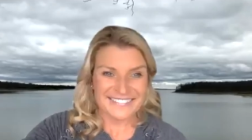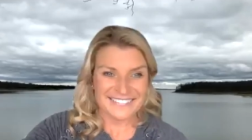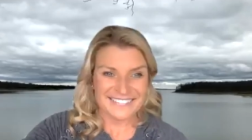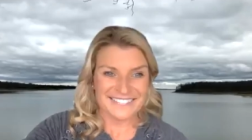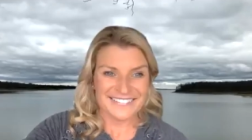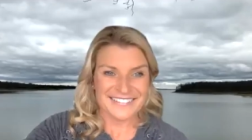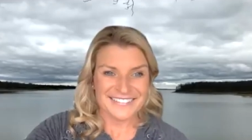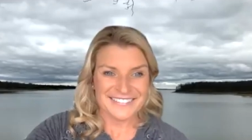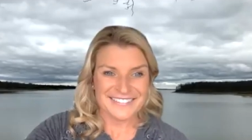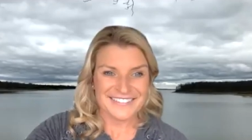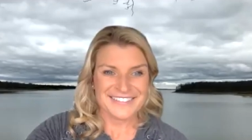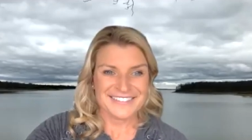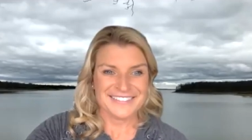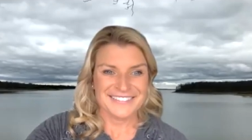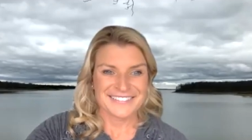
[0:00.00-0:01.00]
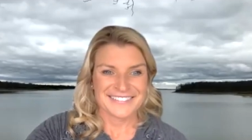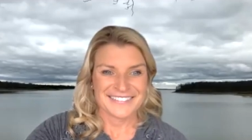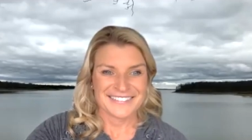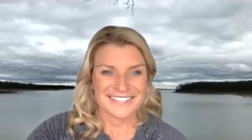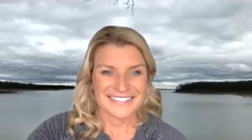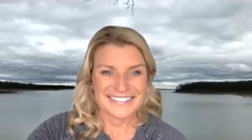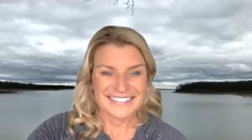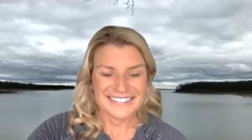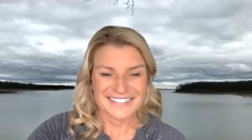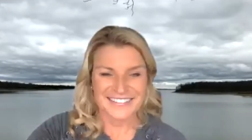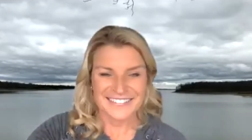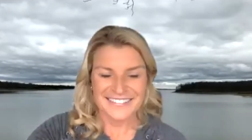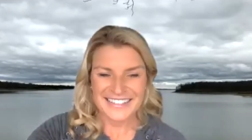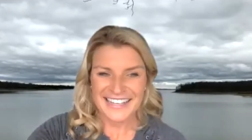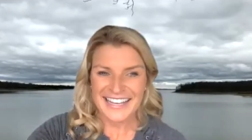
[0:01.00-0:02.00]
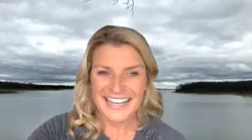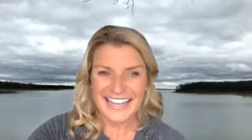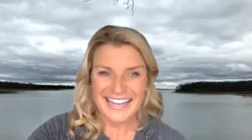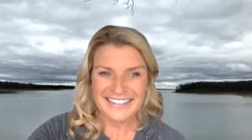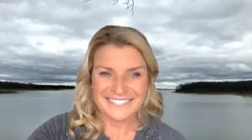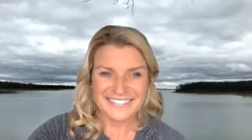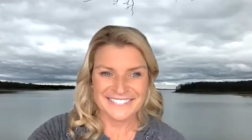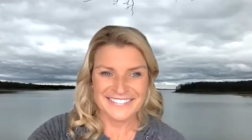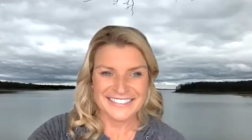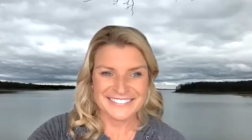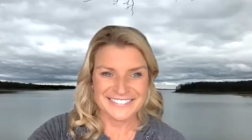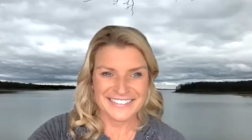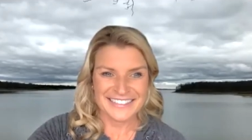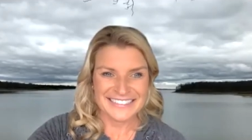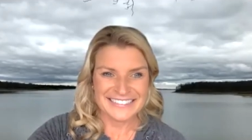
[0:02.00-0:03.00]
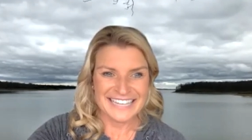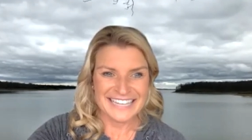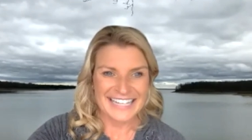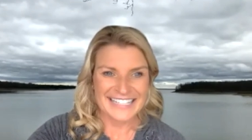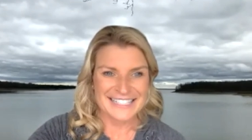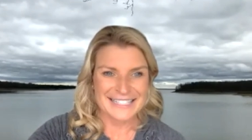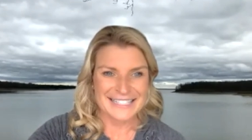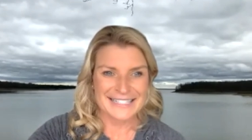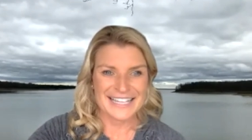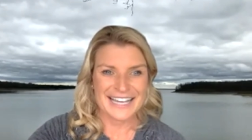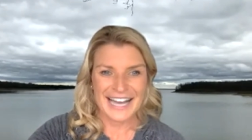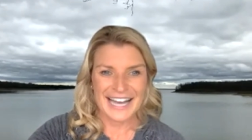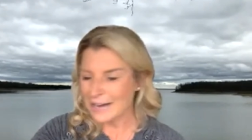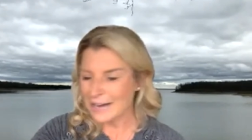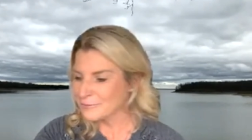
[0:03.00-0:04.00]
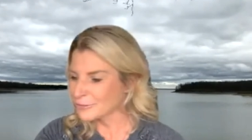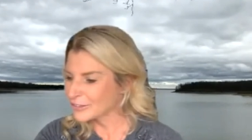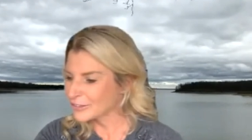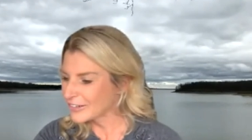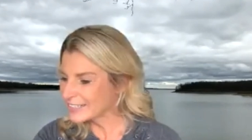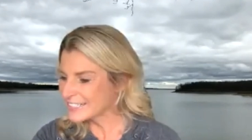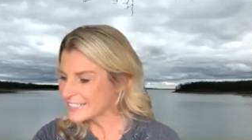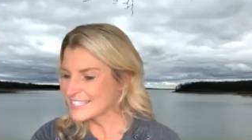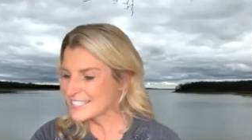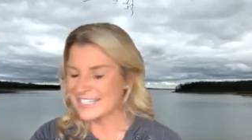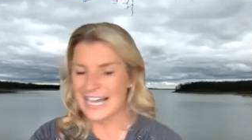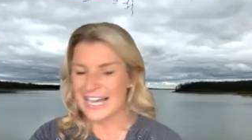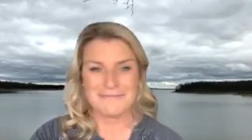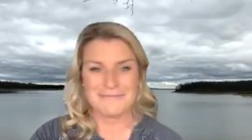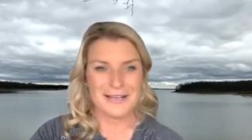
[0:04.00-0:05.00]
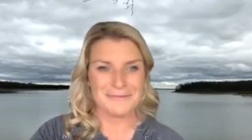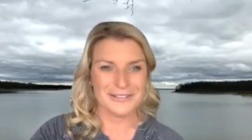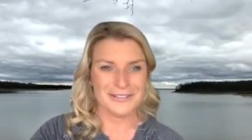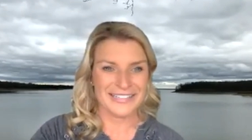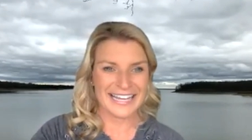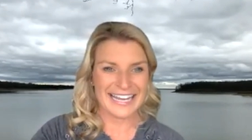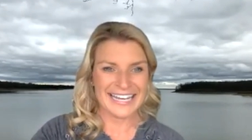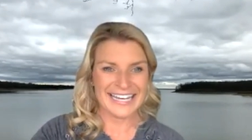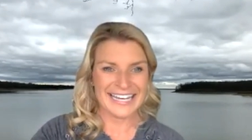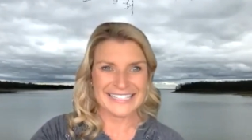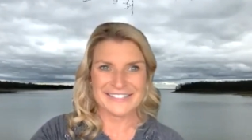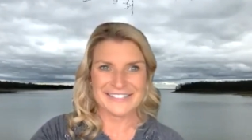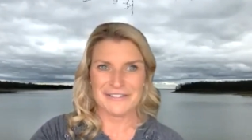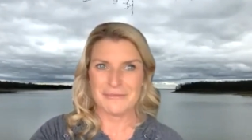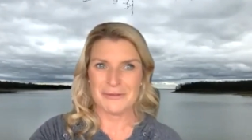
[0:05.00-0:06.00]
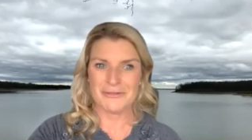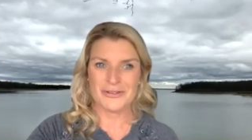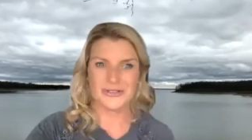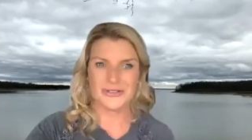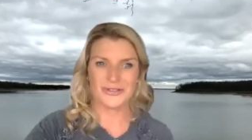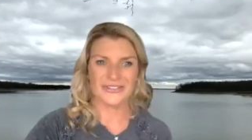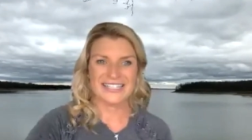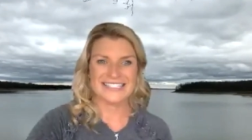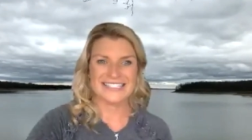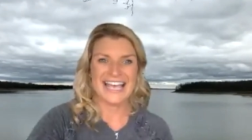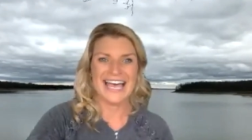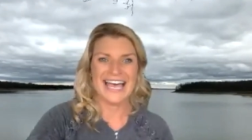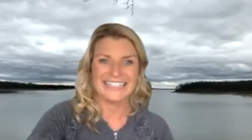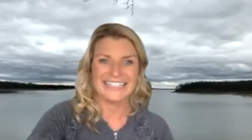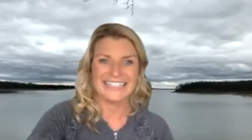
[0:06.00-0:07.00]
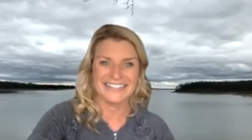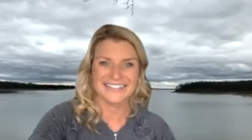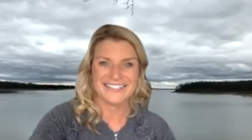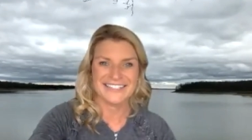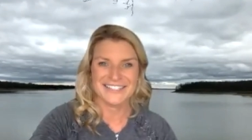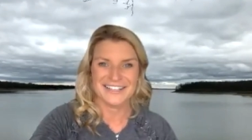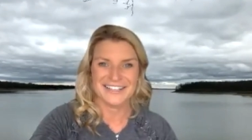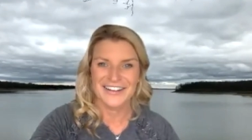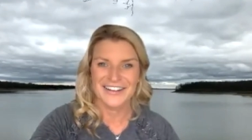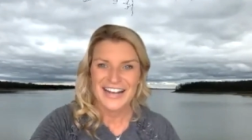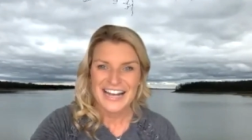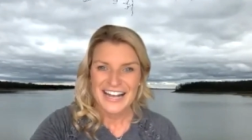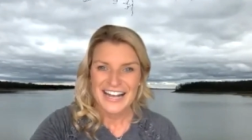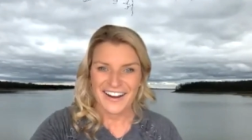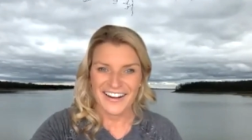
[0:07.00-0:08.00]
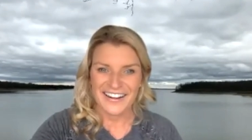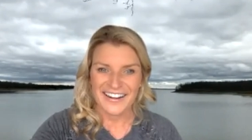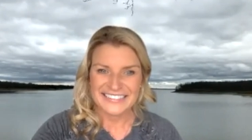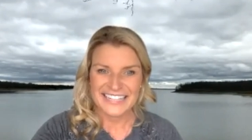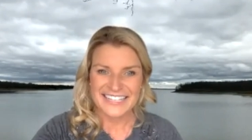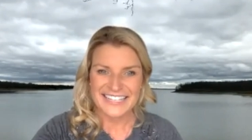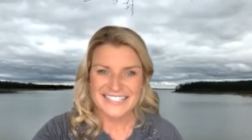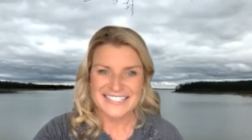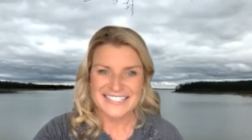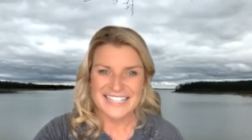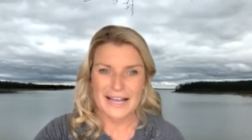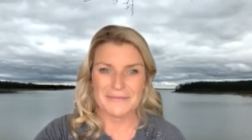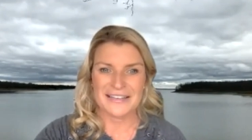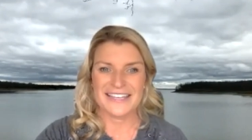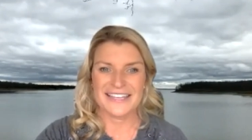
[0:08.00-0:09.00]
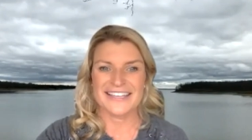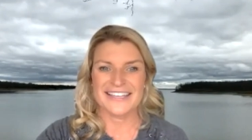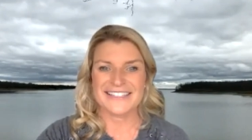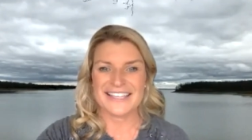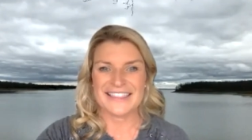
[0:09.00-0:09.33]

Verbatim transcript: close. Not quite yet. Okay, we're going to our next stop. We're going to stop number eight. Remember, there's only 10 here, so our next stop is